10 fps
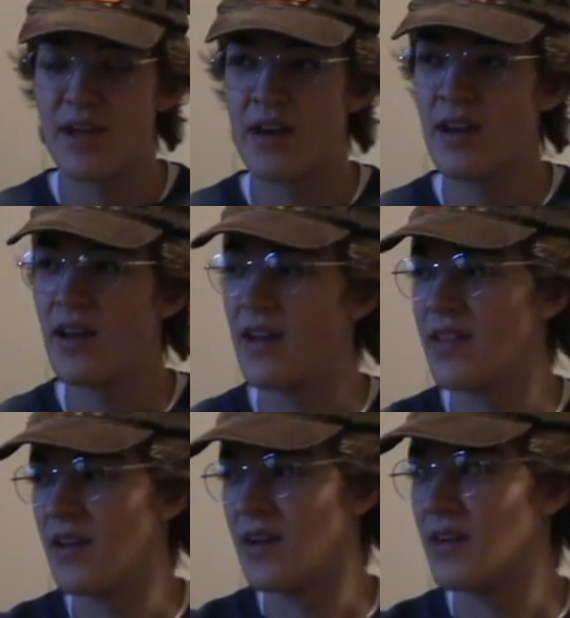bin, and
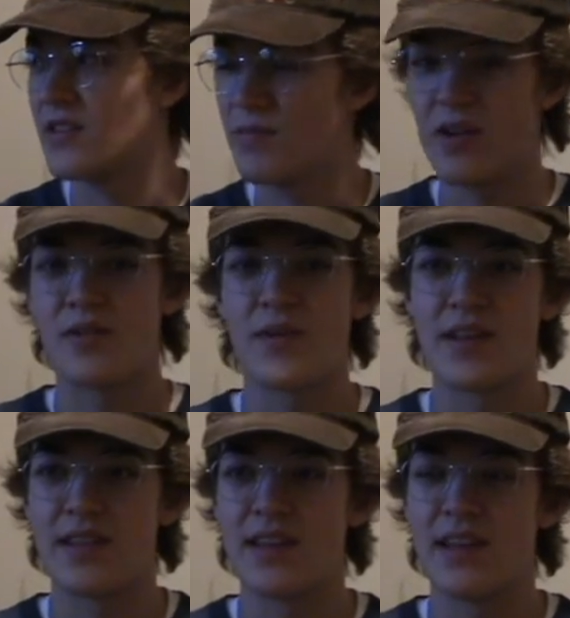then a smaller
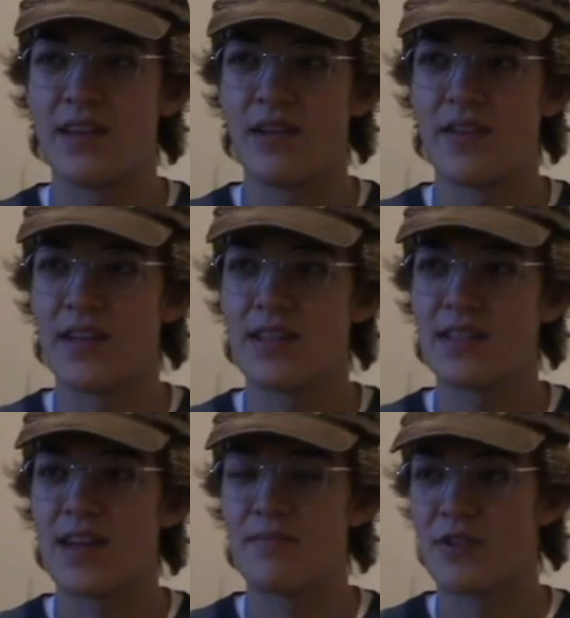one on the
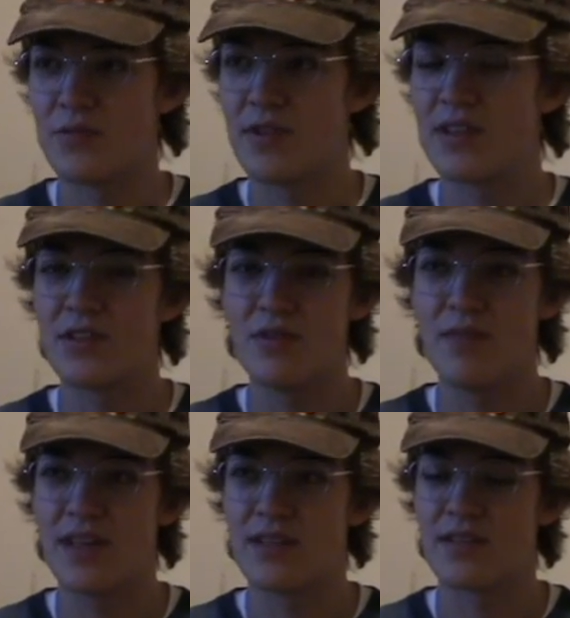inside. In between the two
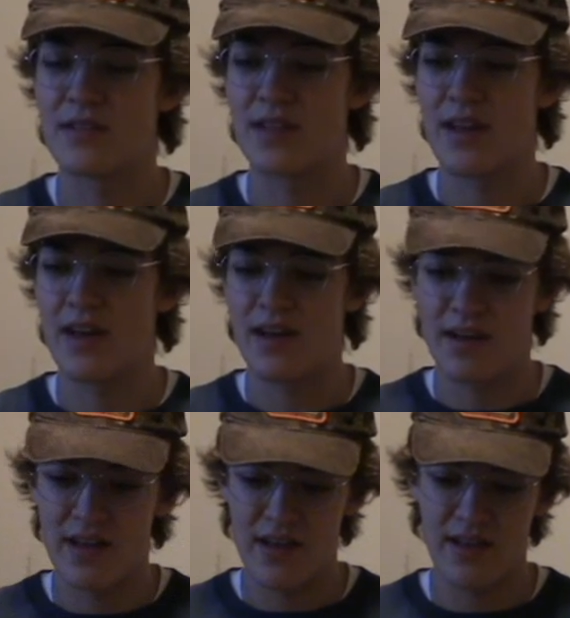bins, there's a
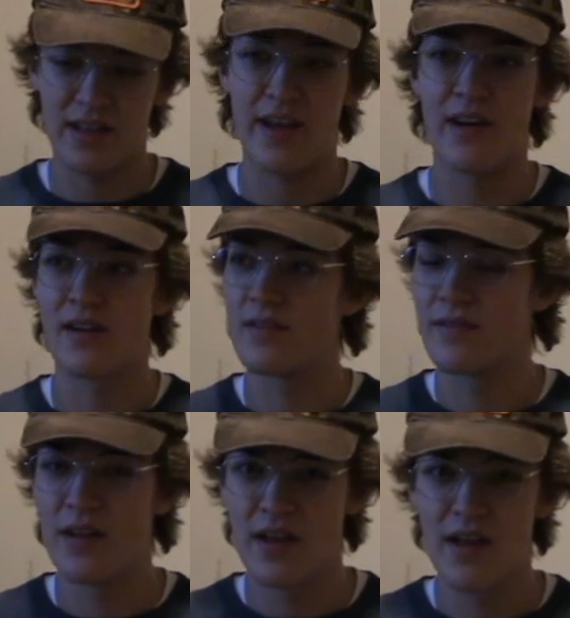layer
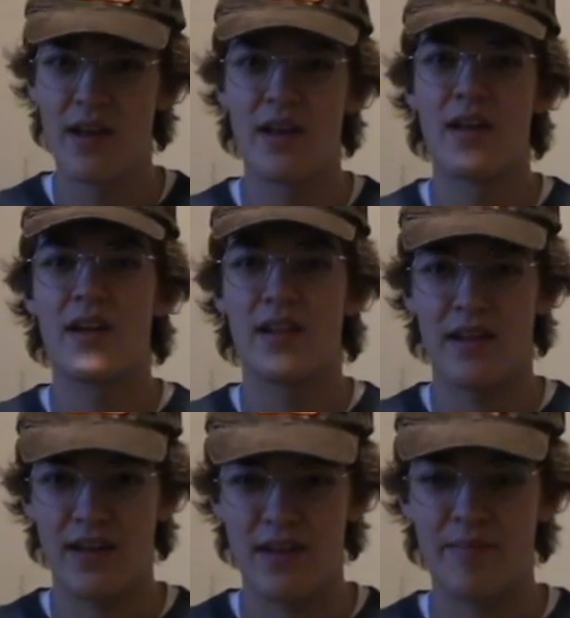of
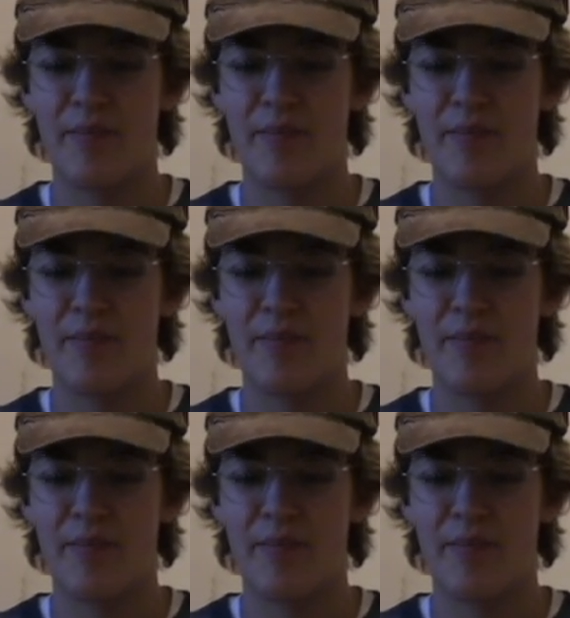like a